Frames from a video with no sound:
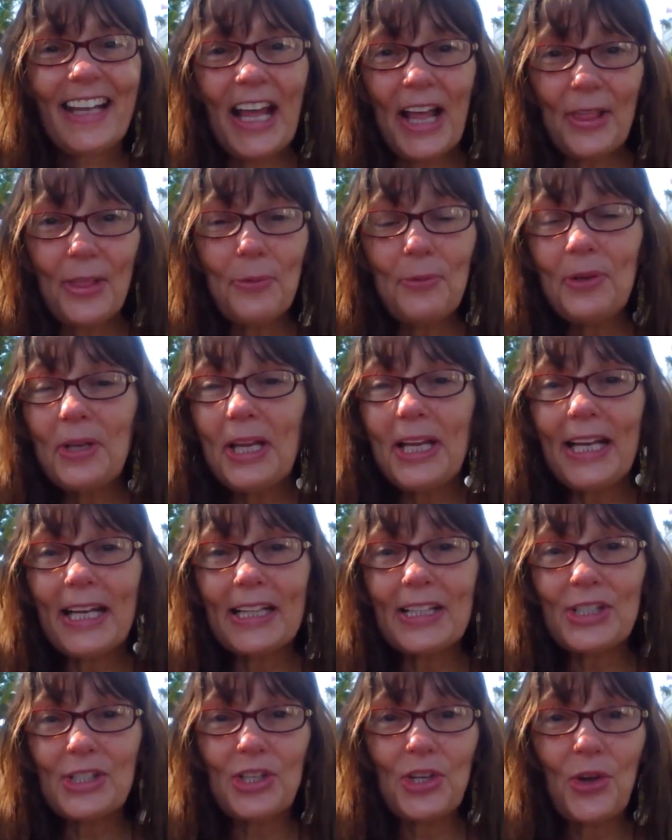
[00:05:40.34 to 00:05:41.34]
And then when they get
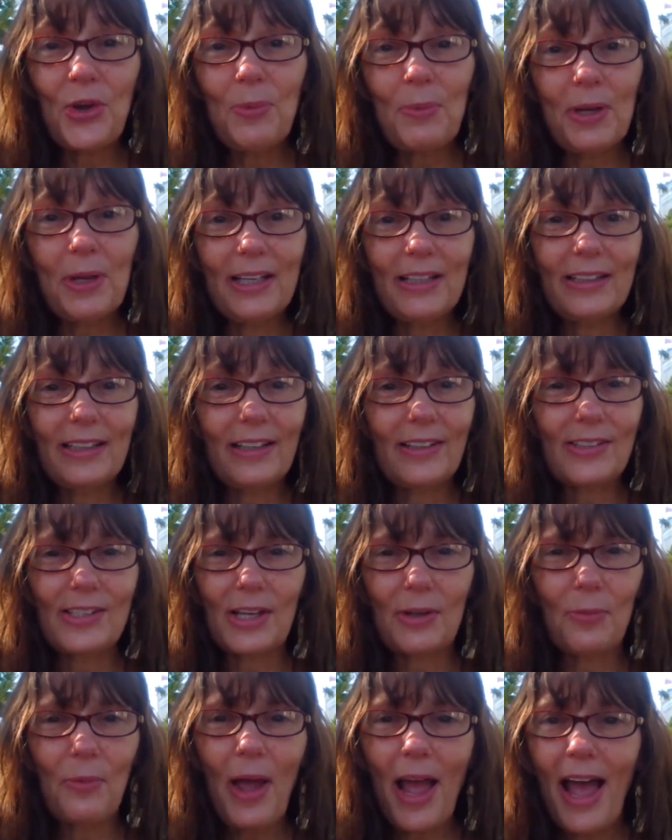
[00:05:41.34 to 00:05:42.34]
to know me, they
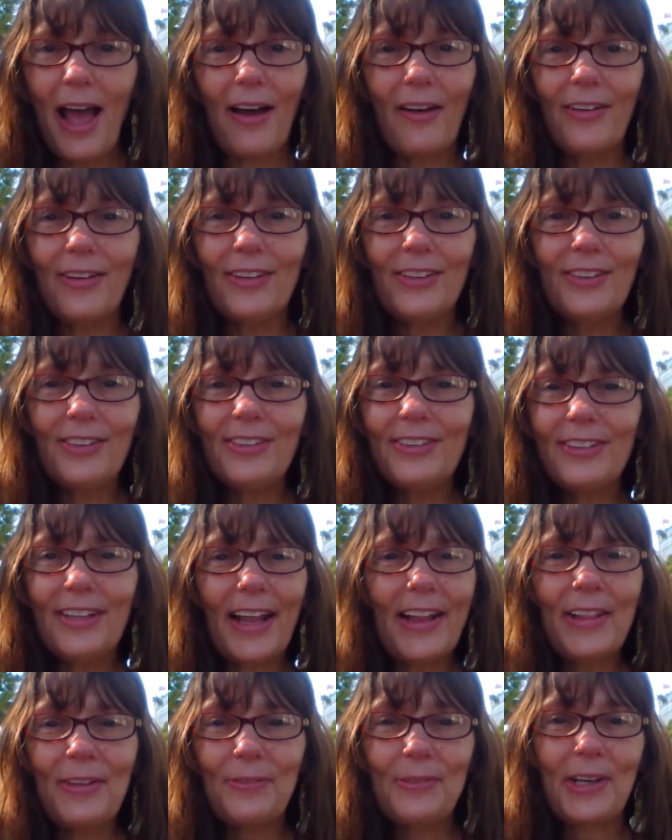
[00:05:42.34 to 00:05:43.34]
say, wow, you're
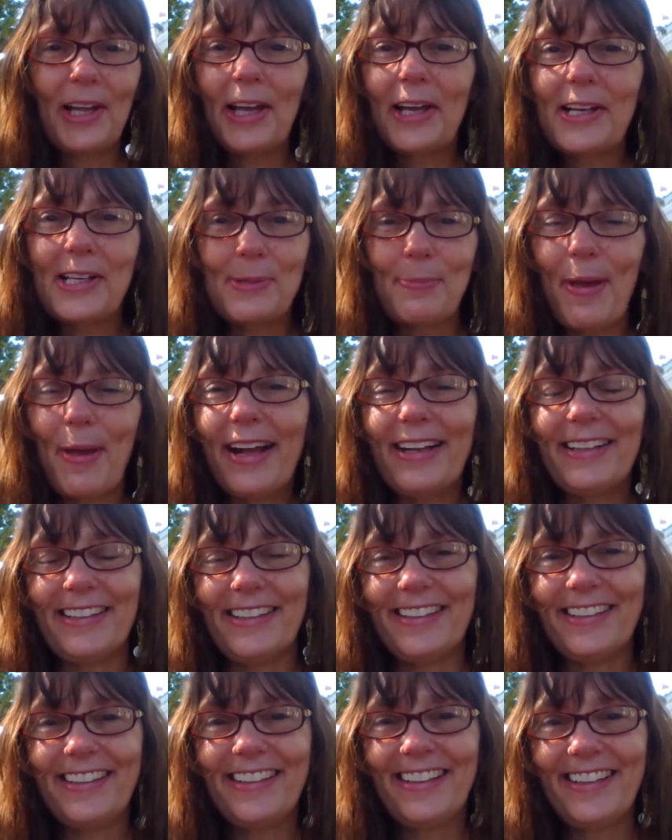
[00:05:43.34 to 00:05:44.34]
nothing but I
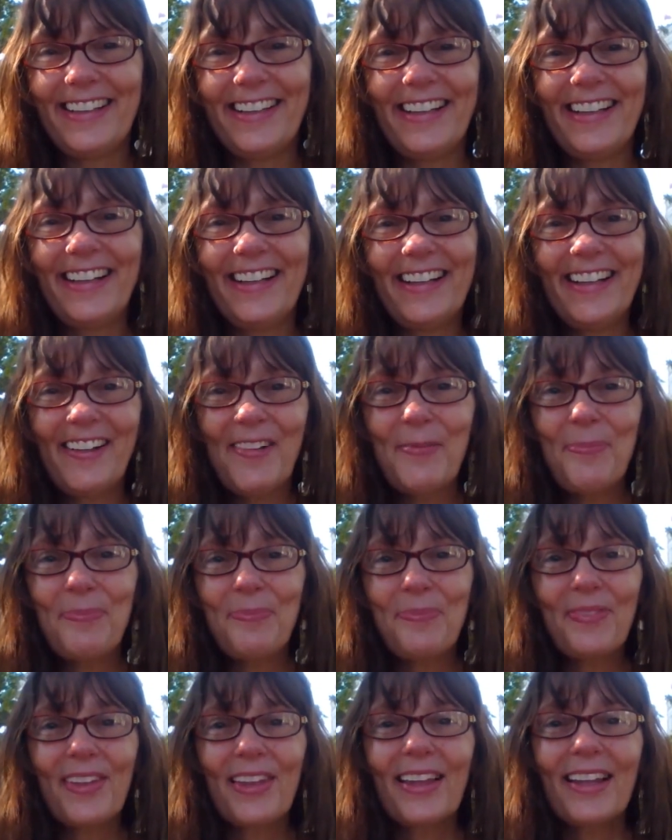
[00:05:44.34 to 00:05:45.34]
expected.
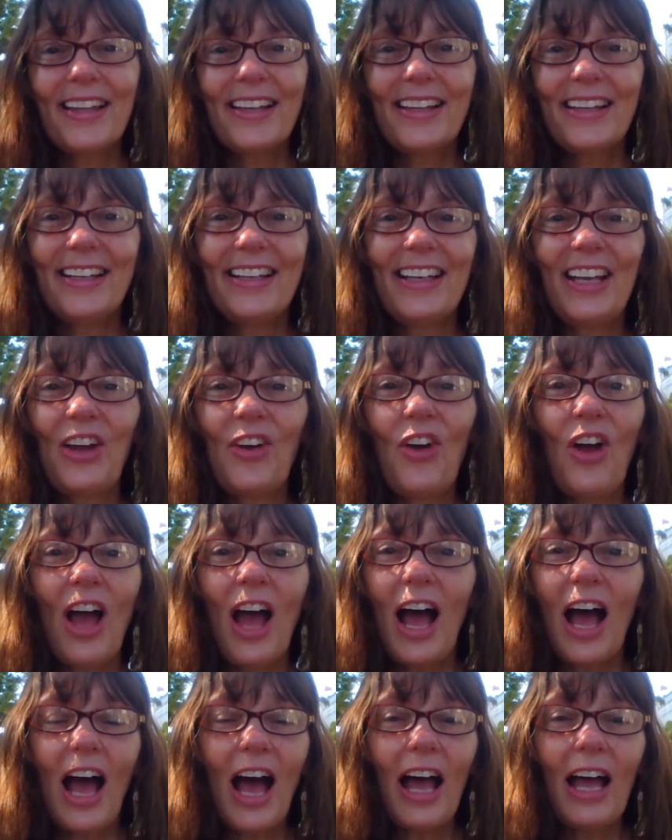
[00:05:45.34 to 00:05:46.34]
You know,
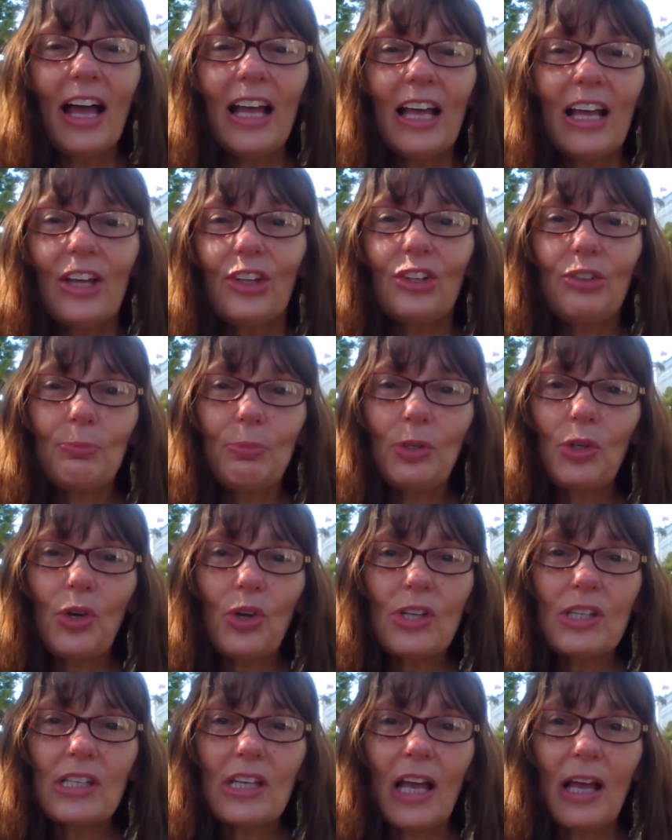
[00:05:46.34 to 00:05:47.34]

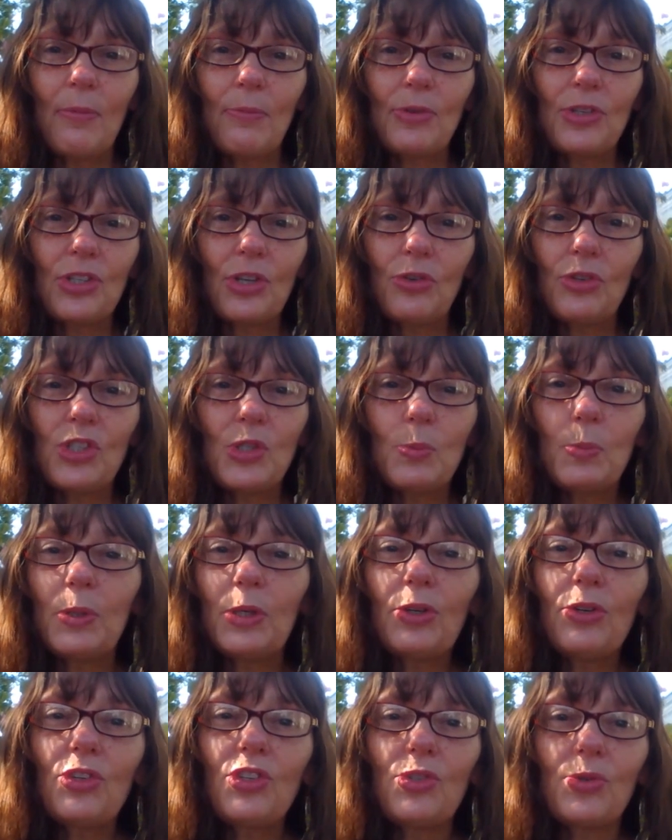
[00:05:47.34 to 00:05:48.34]
because I'm so
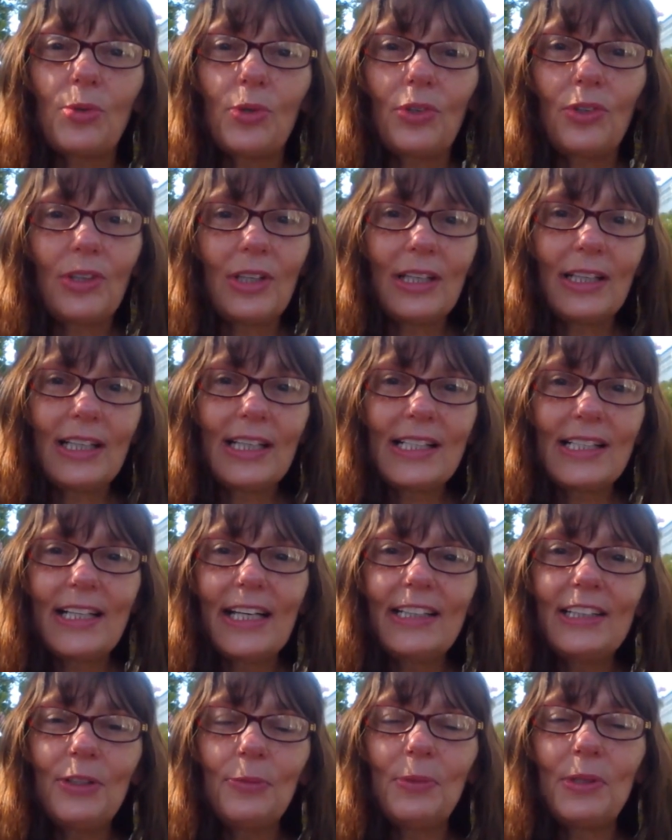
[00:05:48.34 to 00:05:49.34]
spiritual and
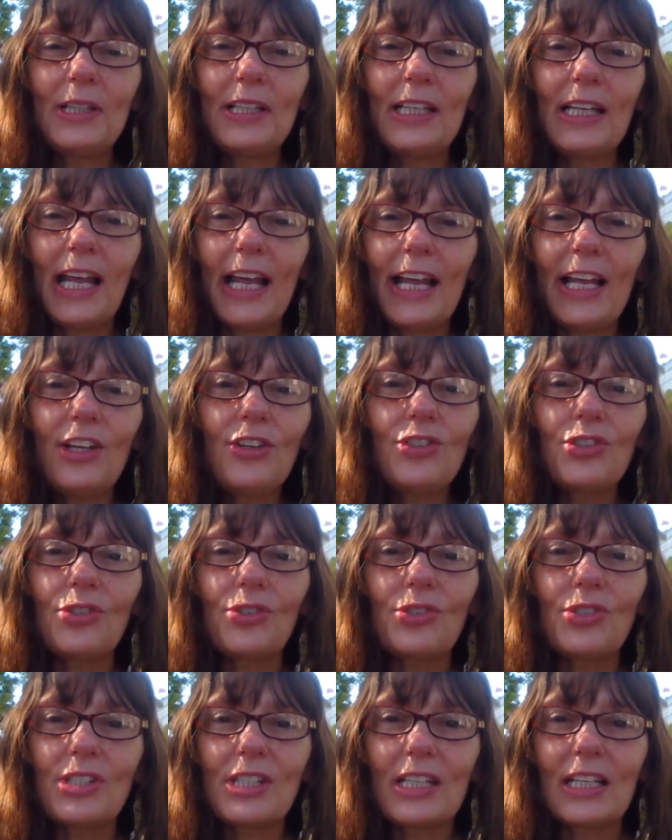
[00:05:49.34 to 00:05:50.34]
connected with the
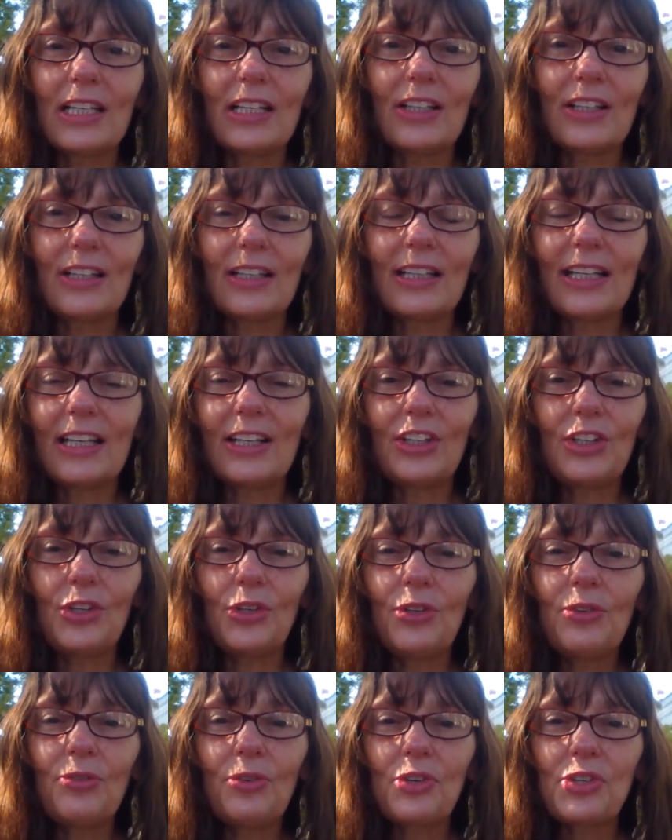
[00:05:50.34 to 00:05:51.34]
angels and the
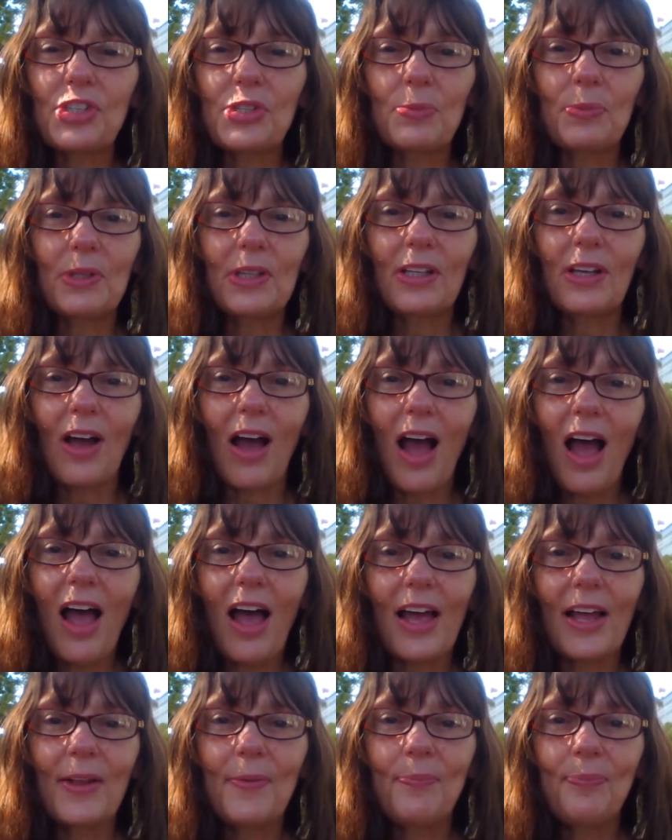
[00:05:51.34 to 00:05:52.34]
universe and with
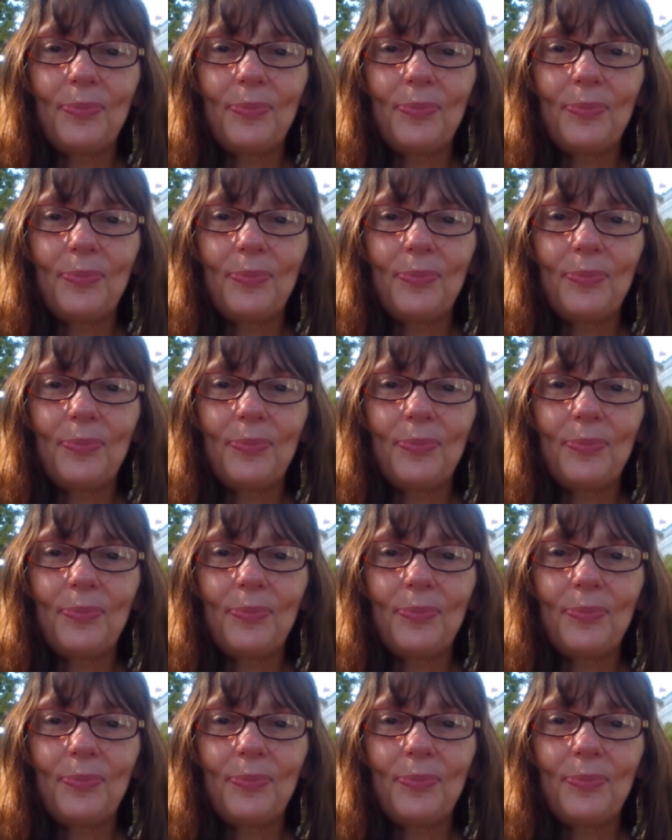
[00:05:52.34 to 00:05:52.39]
God,